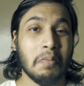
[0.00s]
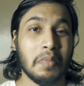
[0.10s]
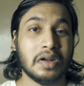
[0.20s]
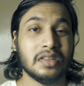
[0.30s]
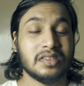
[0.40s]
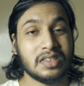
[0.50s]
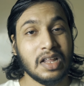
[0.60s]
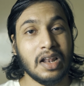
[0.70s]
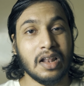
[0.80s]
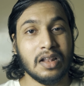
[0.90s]
but
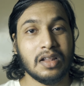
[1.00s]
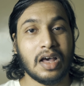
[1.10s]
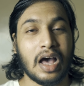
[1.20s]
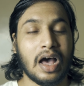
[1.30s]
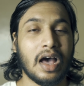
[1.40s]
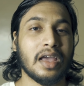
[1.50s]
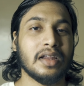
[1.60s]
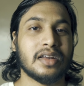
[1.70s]
still I